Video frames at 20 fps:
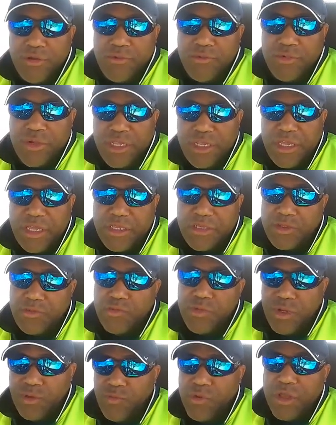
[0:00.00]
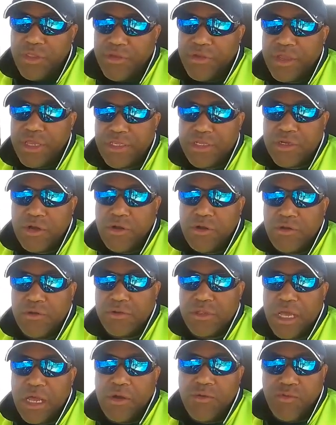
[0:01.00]
When it gets when the weather gets
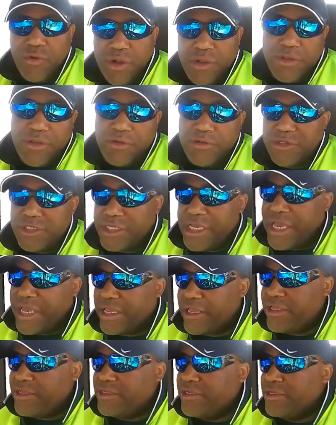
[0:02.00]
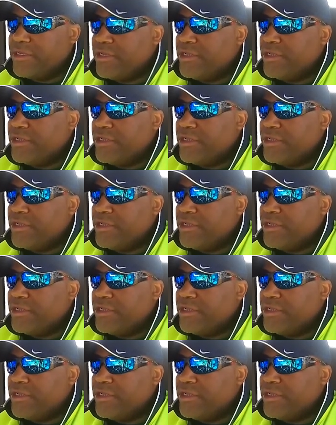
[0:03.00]
cold, I'll wear those jackets.